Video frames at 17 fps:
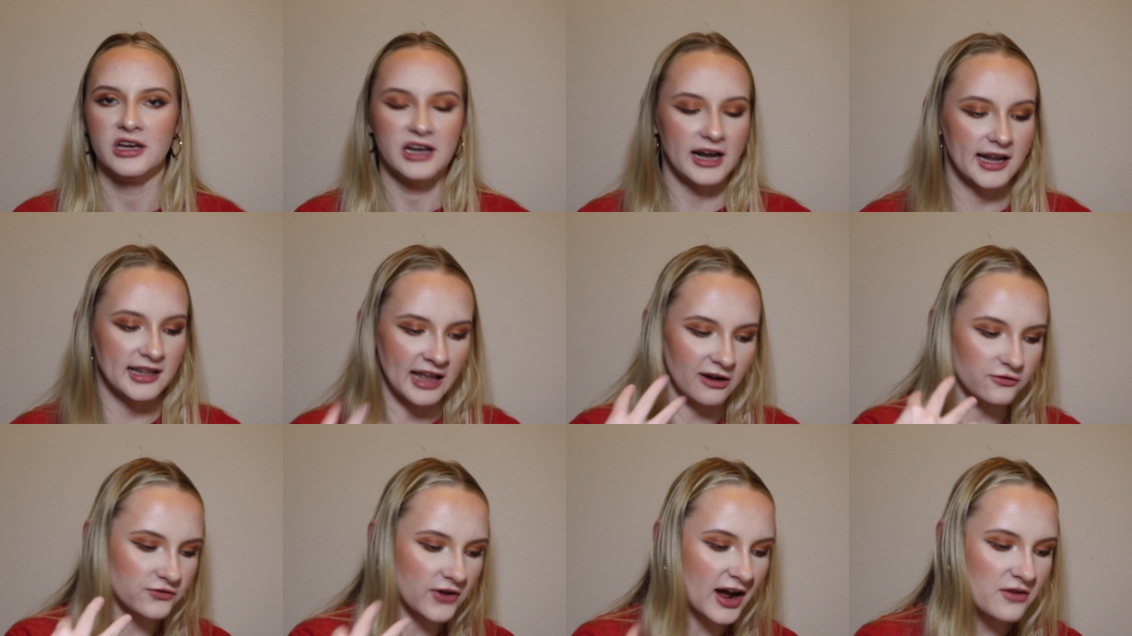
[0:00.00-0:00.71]
In
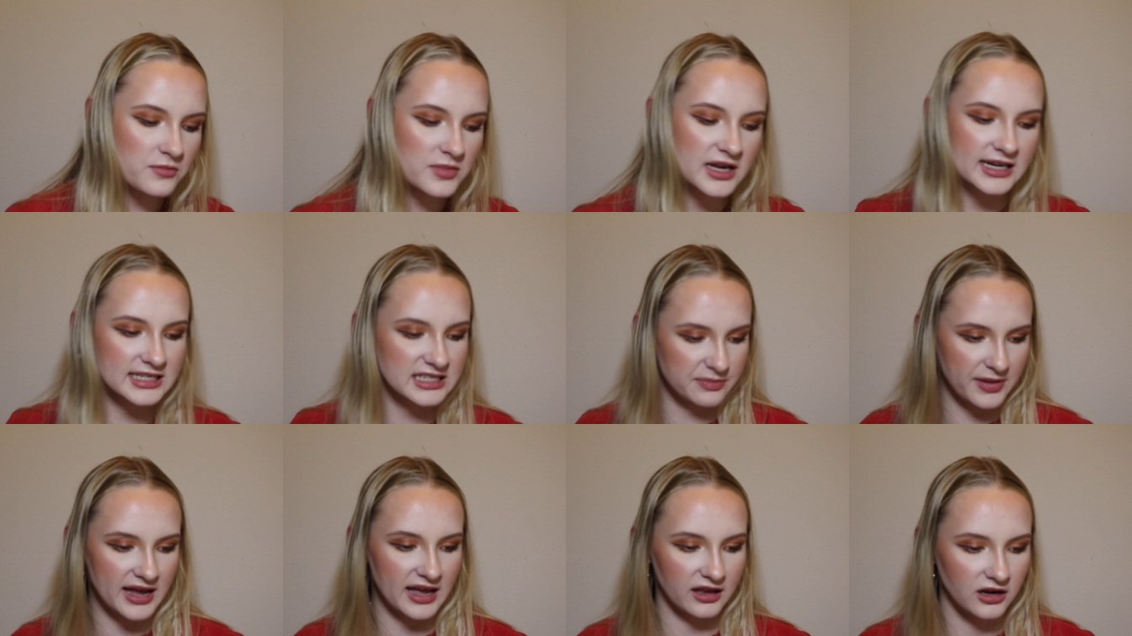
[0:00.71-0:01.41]
that 5-minute
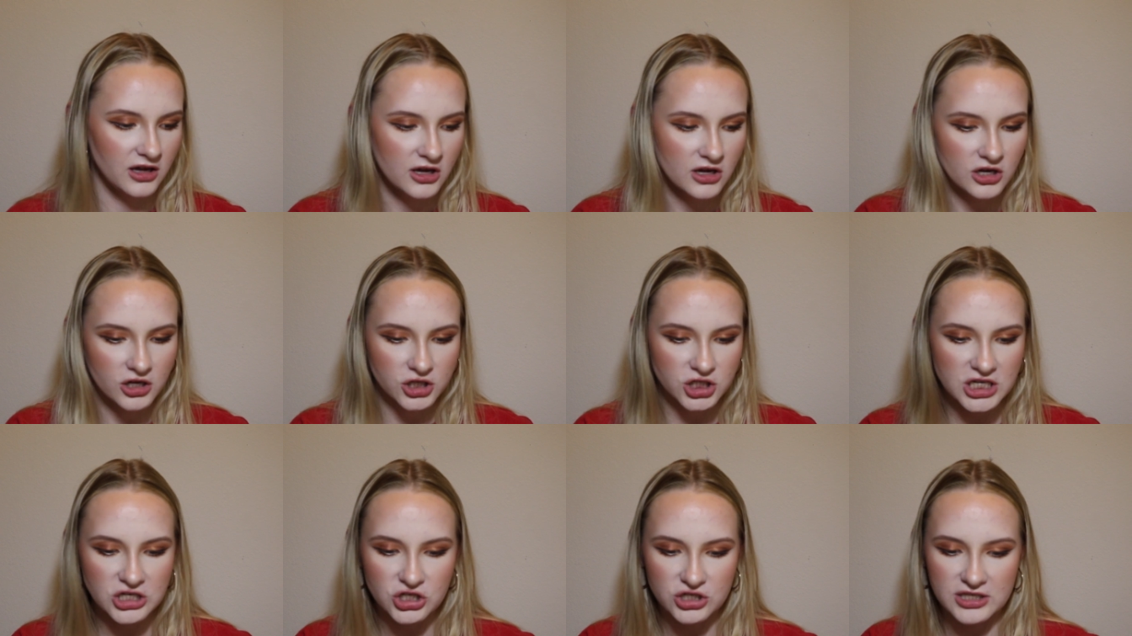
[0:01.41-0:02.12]
span,
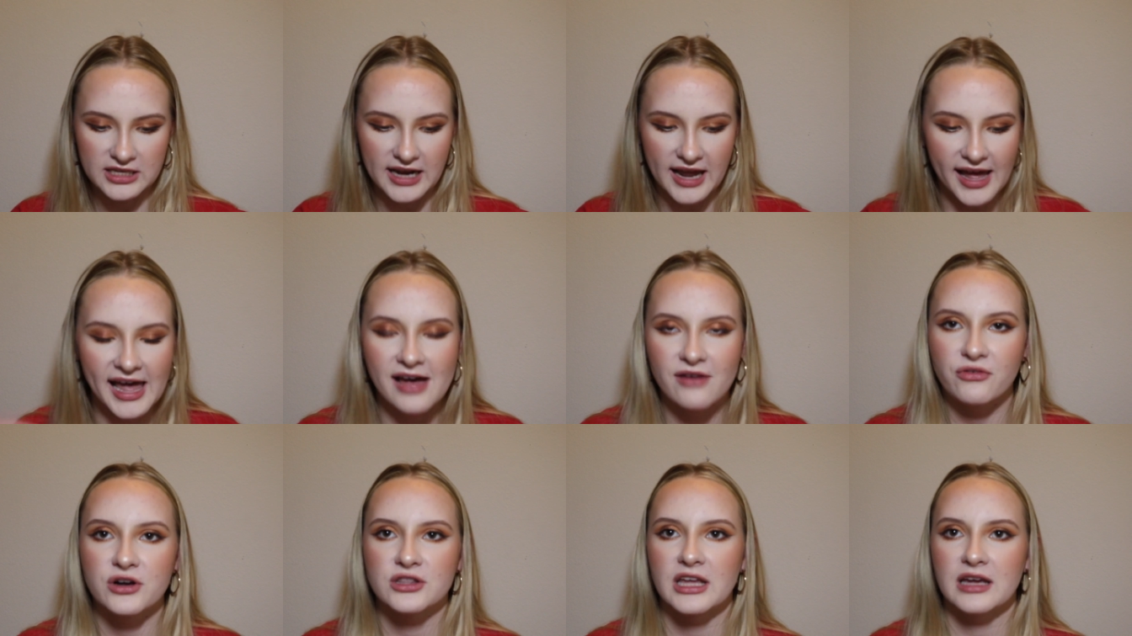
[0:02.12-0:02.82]
she just did
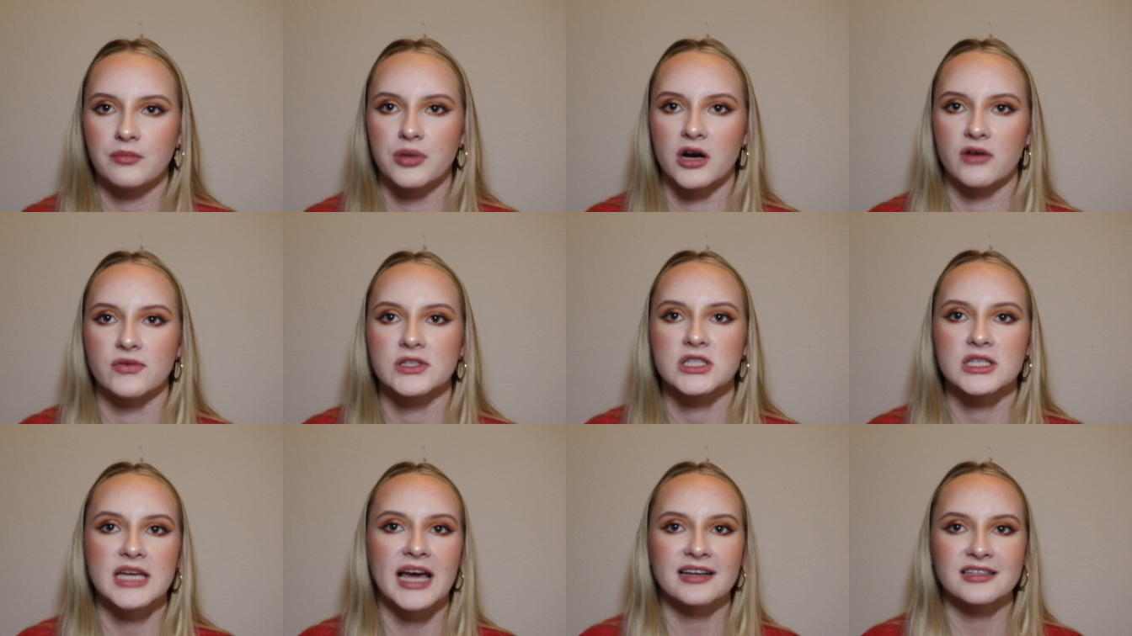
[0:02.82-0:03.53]
everything
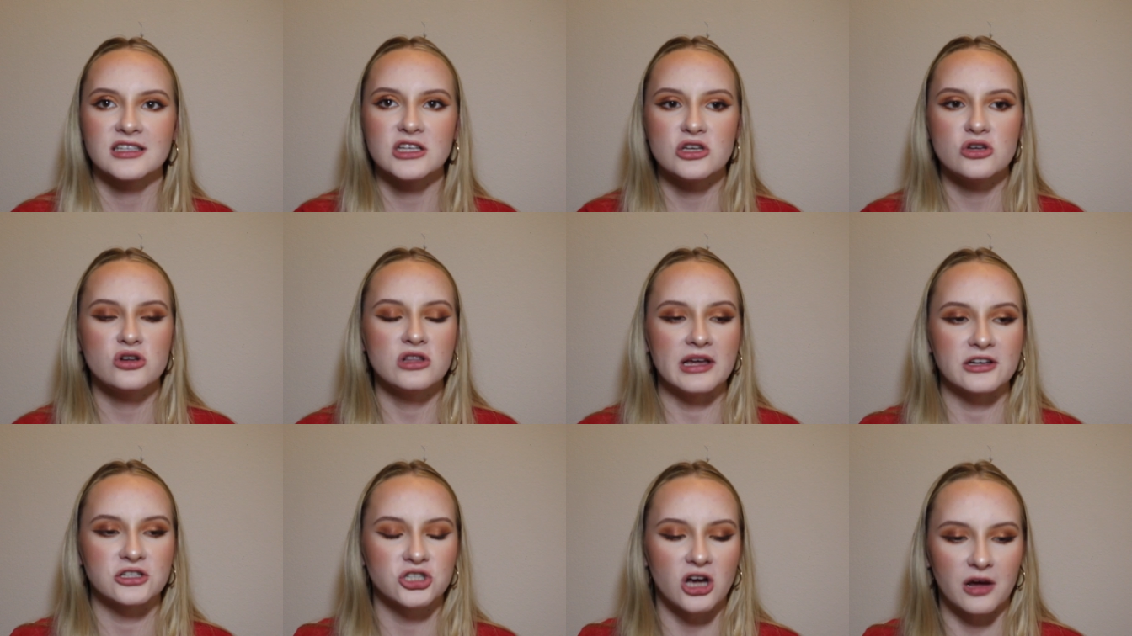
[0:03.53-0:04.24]
perfectly, executed
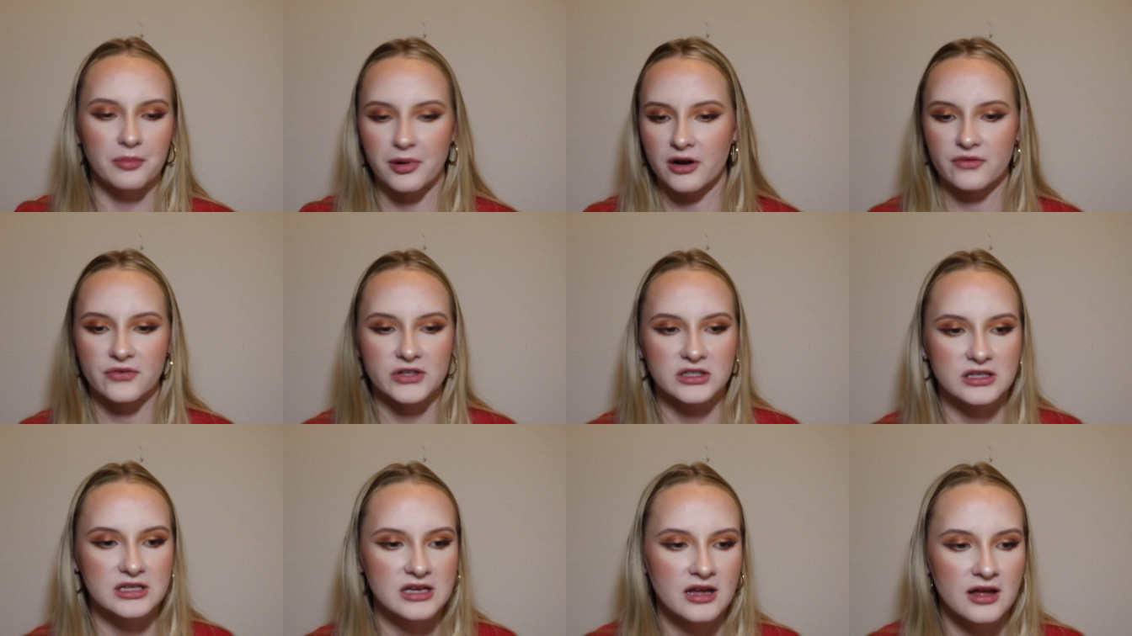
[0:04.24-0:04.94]
that shot
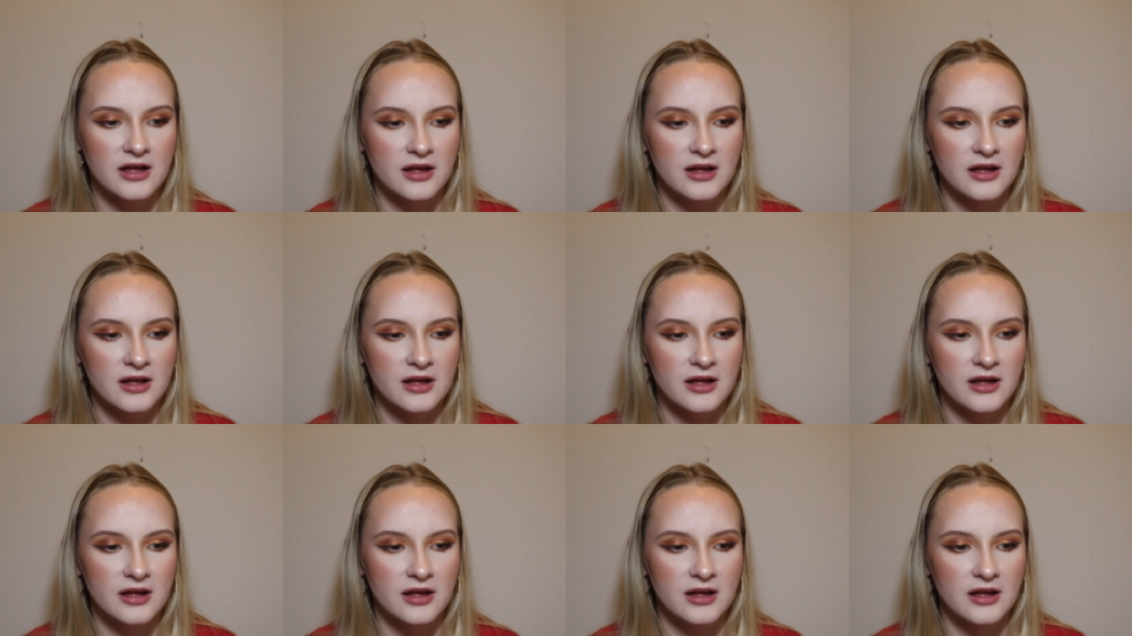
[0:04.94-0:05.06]
perfectly.